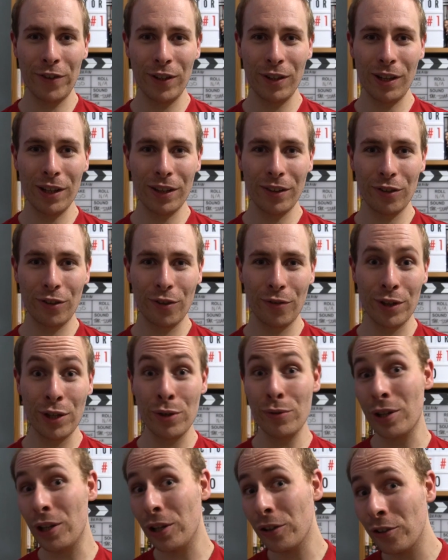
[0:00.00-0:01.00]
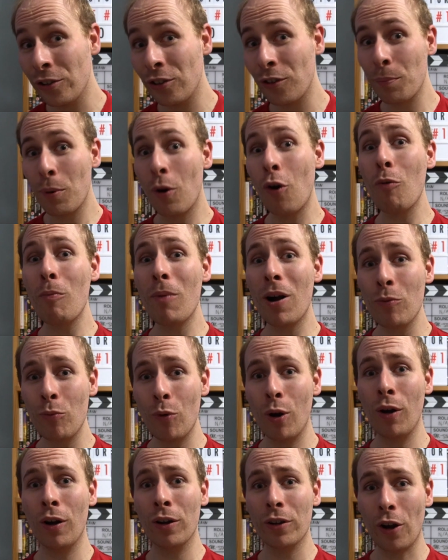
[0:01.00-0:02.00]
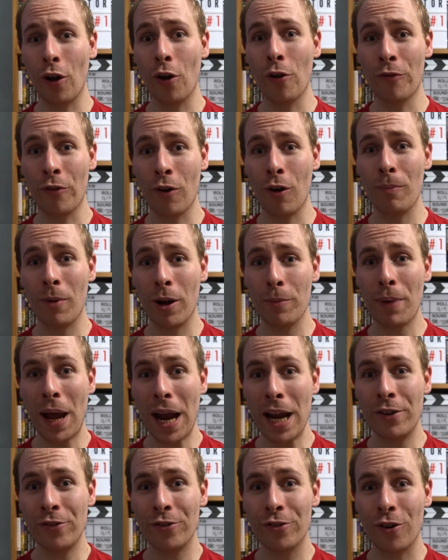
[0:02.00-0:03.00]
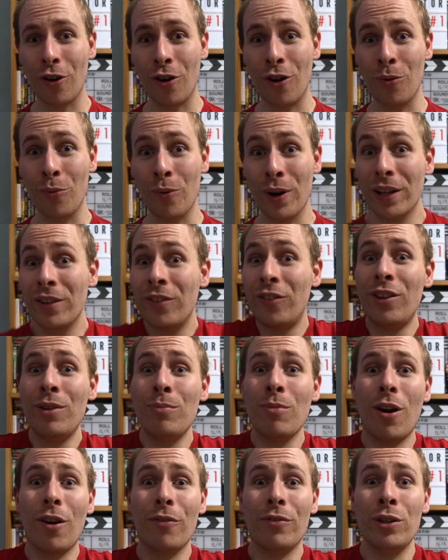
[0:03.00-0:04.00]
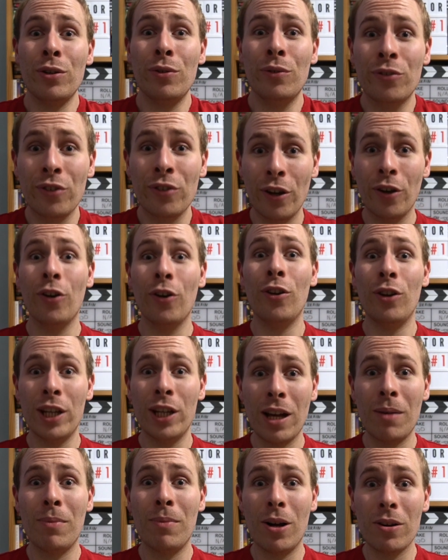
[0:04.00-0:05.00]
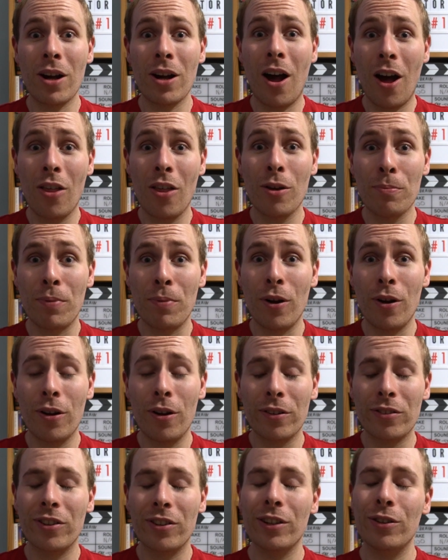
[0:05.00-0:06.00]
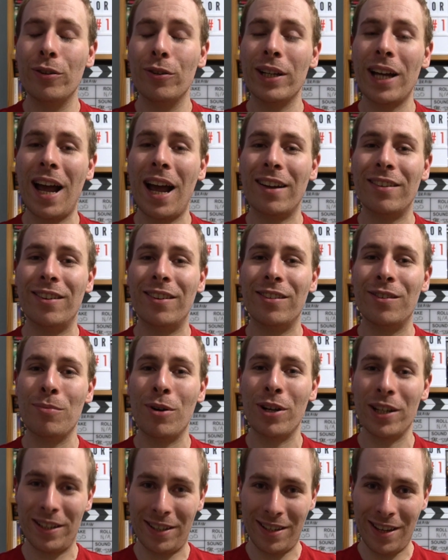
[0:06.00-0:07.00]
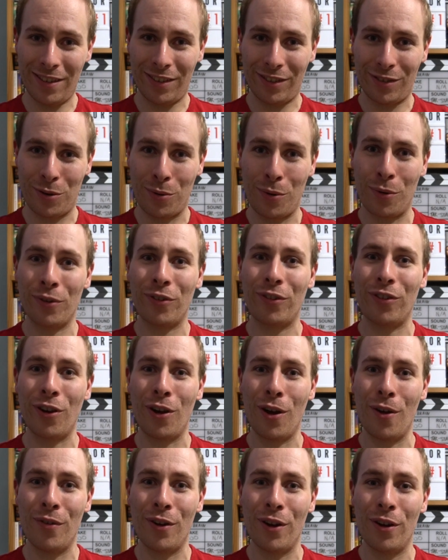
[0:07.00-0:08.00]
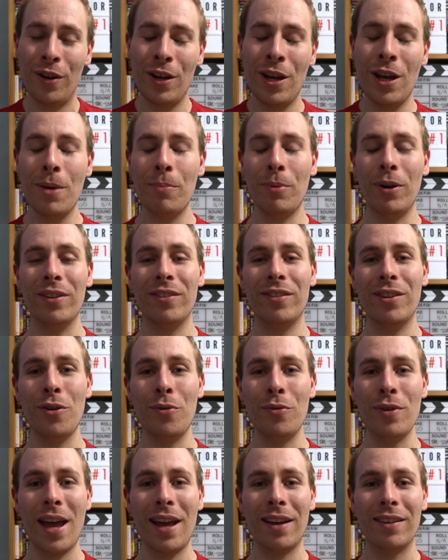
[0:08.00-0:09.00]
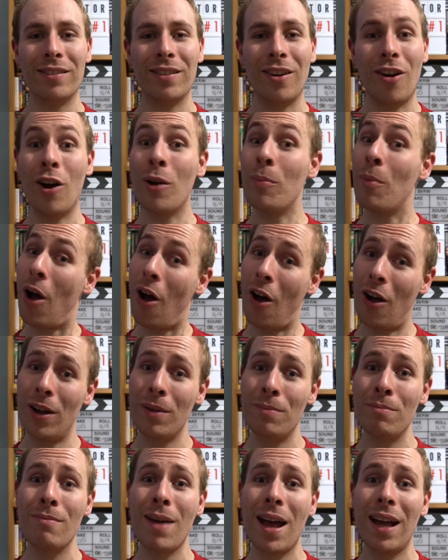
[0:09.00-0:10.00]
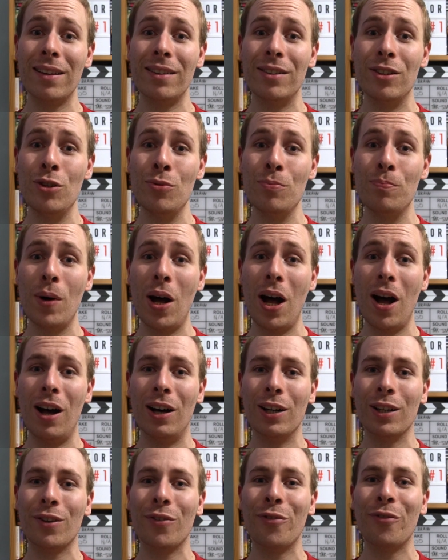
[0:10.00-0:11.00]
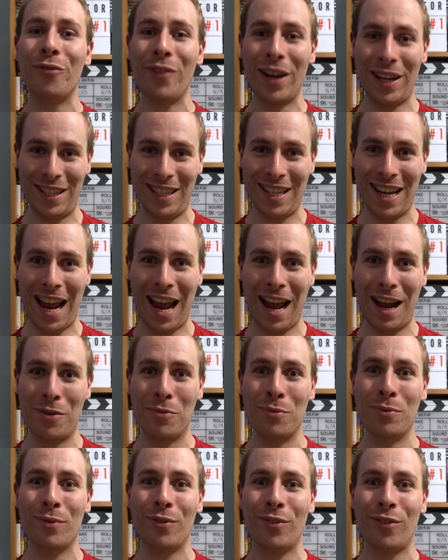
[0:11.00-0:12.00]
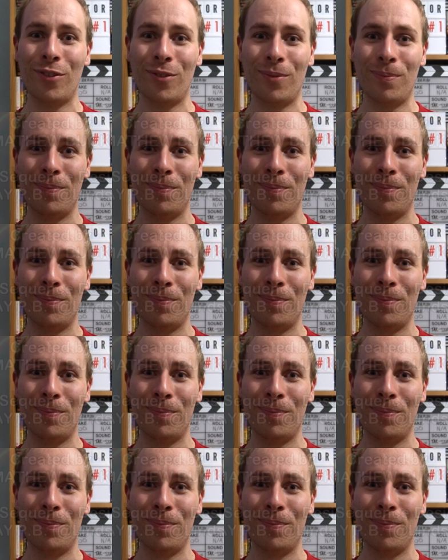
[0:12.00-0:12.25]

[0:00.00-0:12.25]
you like this review, then you can support my work over at my Patreon, where you can see my reviews early among other perks, including access to my Discord server. But until next time, I'm Matthew Buck, fading out.